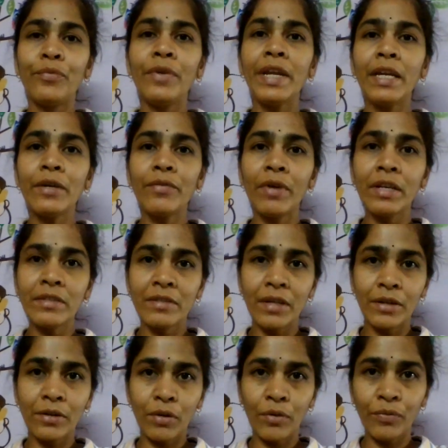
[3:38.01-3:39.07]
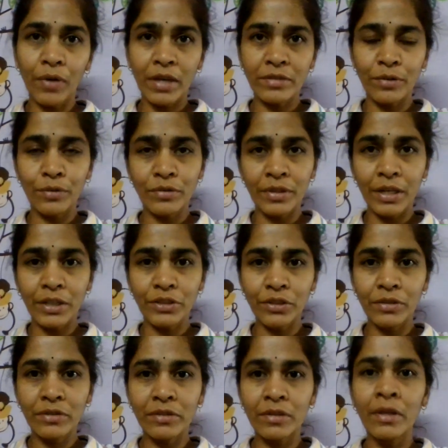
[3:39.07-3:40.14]
frequent set of
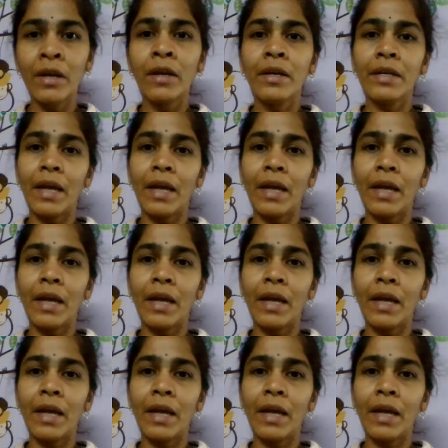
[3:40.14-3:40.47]
associations